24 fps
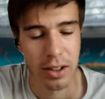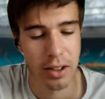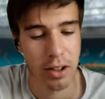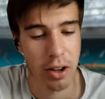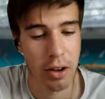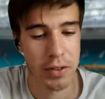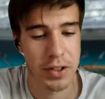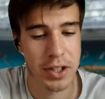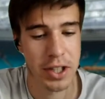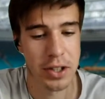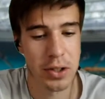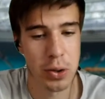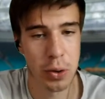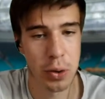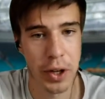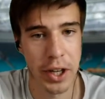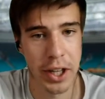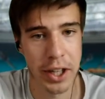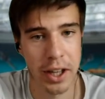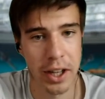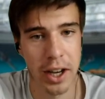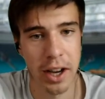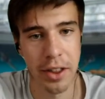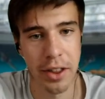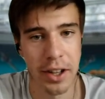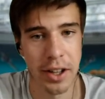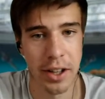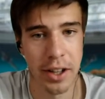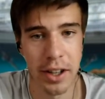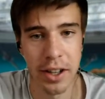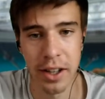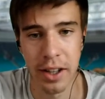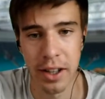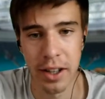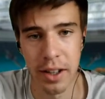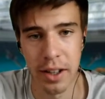obviously joining
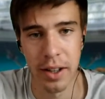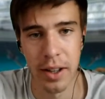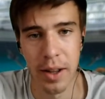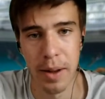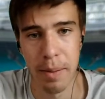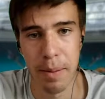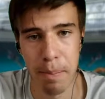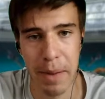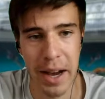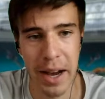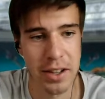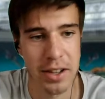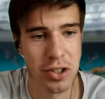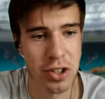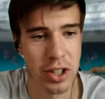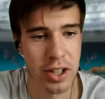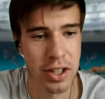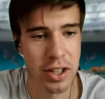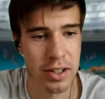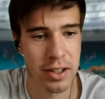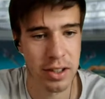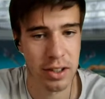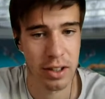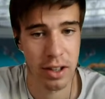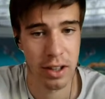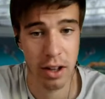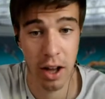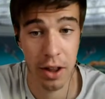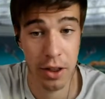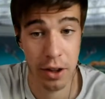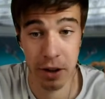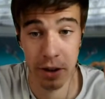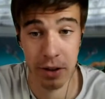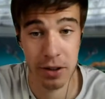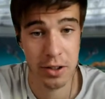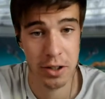other matches,
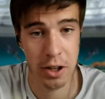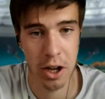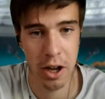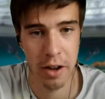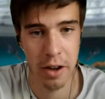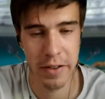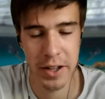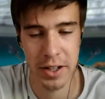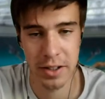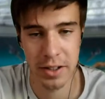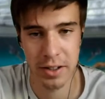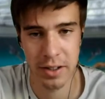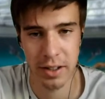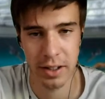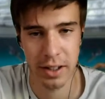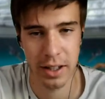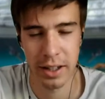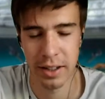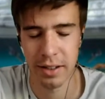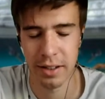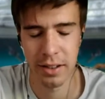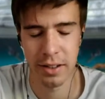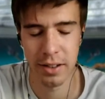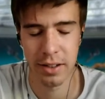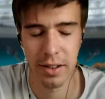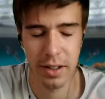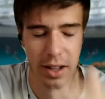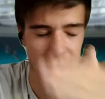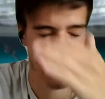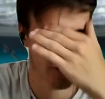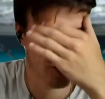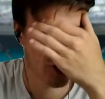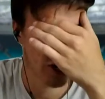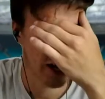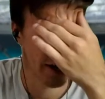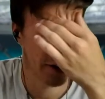other servers and
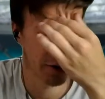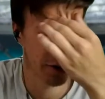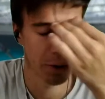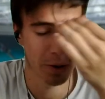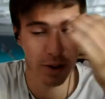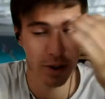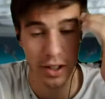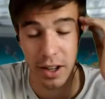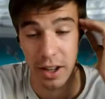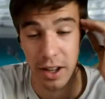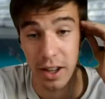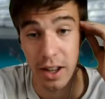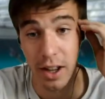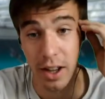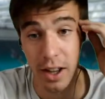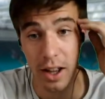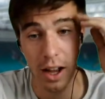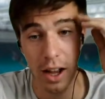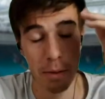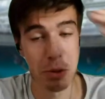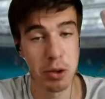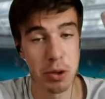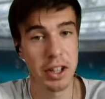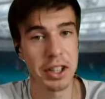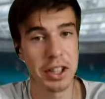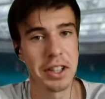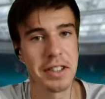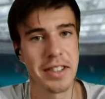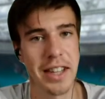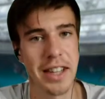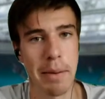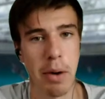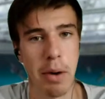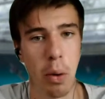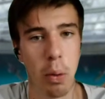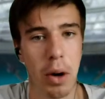channels. I'm
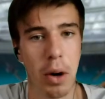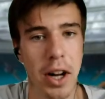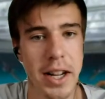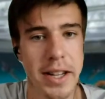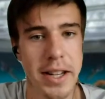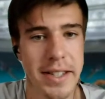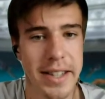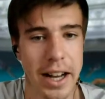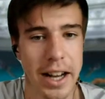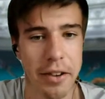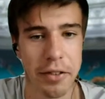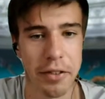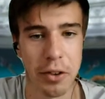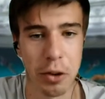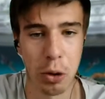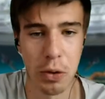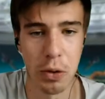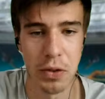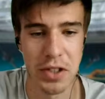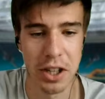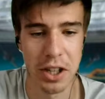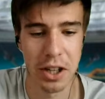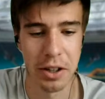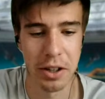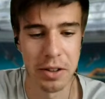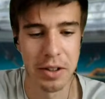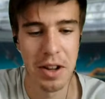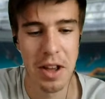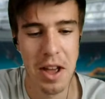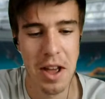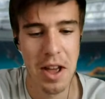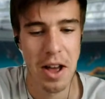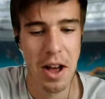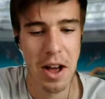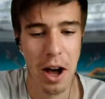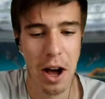struggling to get my words out all of a sudden.
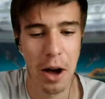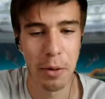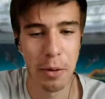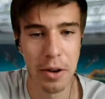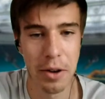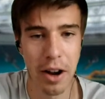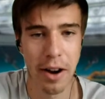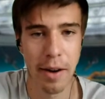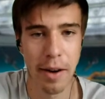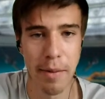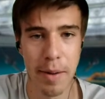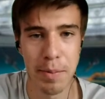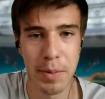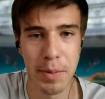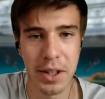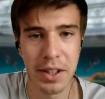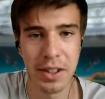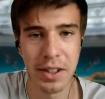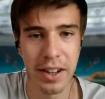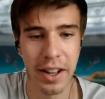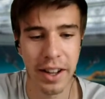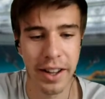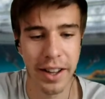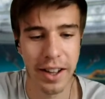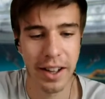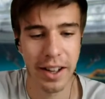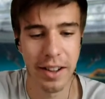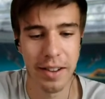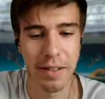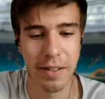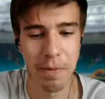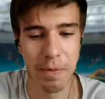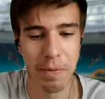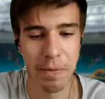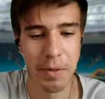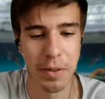I remember, like,
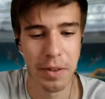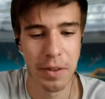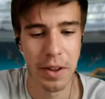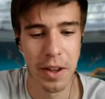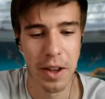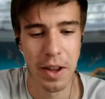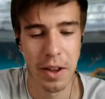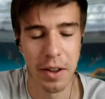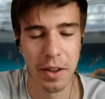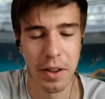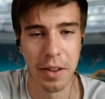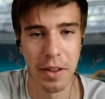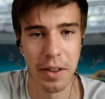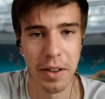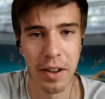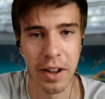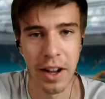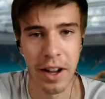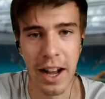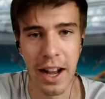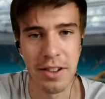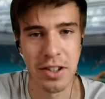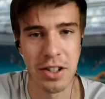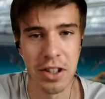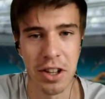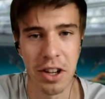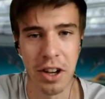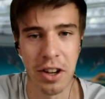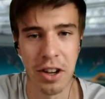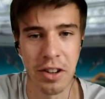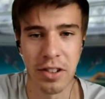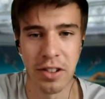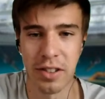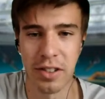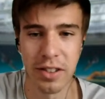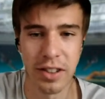actually
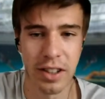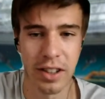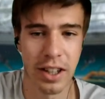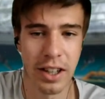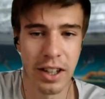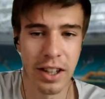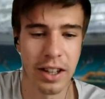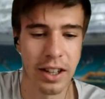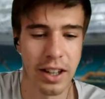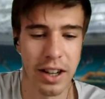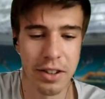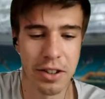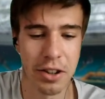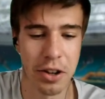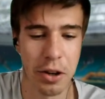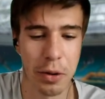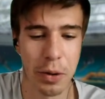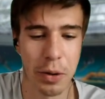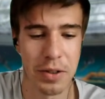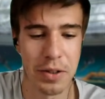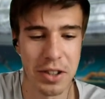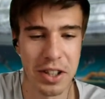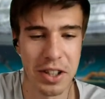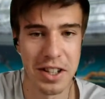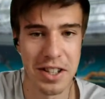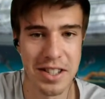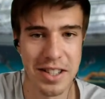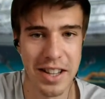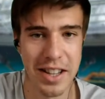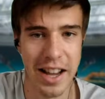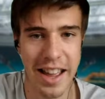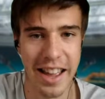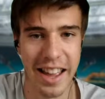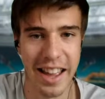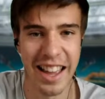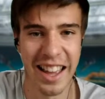no, yeah, I don't know what I was going to
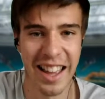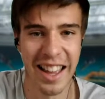say.